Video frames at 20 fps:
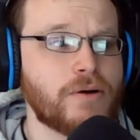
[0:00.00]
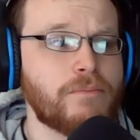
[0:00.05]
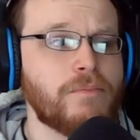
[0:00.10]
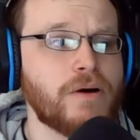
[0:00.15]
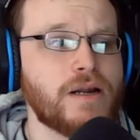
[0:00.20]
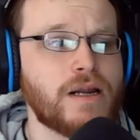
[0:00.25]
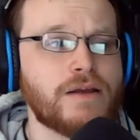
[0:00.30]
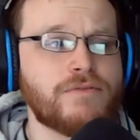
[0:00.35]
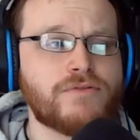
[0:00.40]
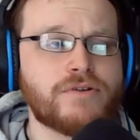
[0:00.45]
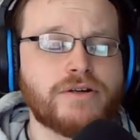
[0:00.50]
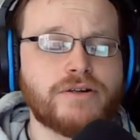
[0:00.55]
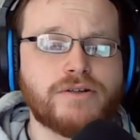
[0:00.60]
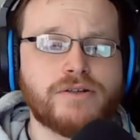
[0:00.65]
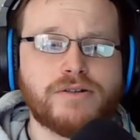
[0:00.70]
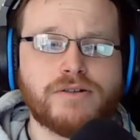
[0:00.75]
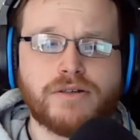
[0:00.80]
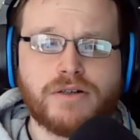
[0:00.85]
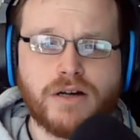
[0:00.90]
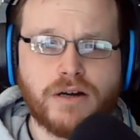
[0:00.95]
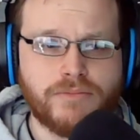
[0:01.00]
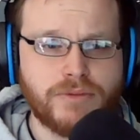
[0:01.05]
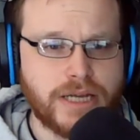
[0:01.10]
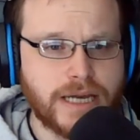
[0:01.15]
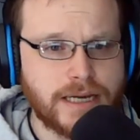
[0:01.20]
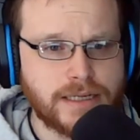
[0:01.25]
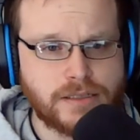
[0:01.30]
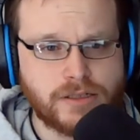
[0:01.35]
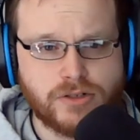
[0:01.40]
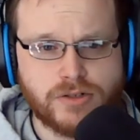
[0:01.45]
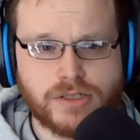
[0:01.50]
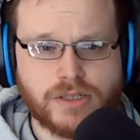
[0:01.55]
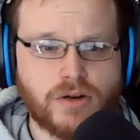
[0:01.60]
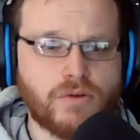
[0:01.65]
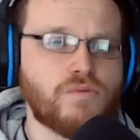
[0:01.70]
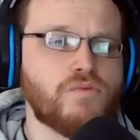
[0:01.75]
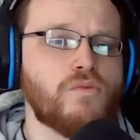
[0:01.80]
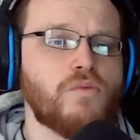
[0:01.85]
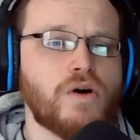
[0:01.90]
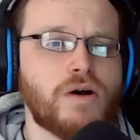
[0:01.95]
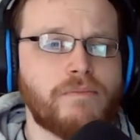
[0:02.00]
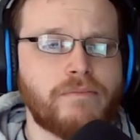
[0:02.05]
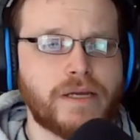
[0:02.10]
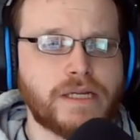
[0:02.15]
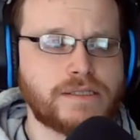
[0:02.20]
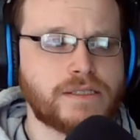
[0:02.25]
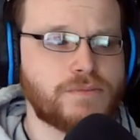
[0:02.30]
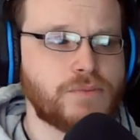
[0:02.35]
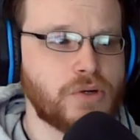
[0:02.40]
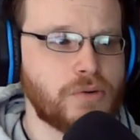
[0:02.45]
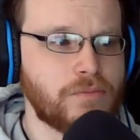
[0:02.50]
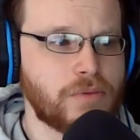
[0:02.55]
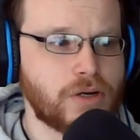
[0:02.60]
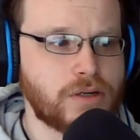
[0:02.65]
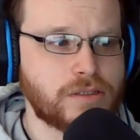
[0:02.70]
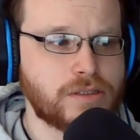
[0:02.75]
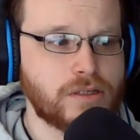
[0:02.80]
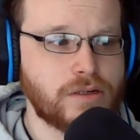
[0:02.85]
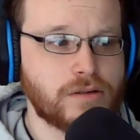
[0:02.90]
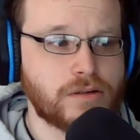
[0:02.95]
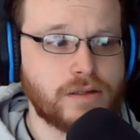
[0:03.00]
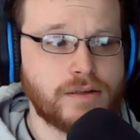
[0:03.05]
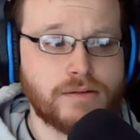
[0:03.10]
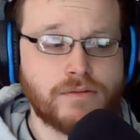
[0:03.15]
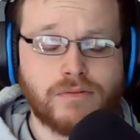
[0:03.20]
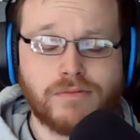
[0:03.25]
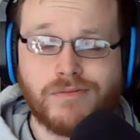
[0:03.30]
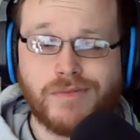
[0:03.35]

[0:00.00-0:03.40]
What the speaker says: But if you're new, you're going to be asking yourself, what makes Built Bar so good?